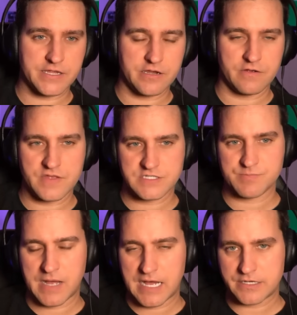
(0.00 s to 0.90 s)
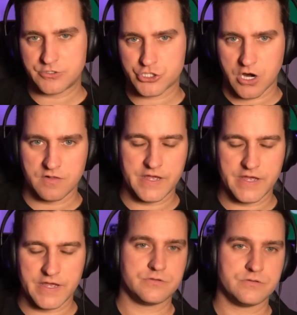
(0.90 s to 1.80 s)
here in this spot. And Charlotte
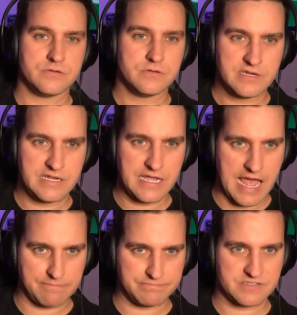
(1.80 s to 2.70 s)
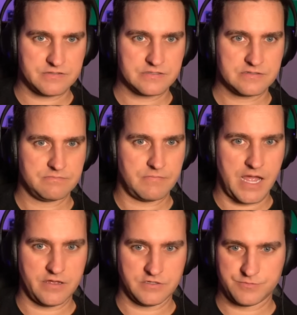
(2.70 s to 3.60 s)
kept
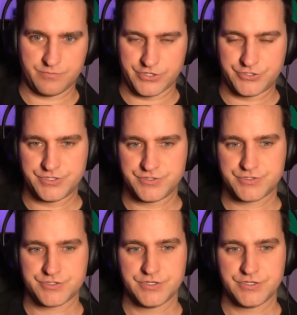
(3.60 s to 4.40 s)
Miles Bridges.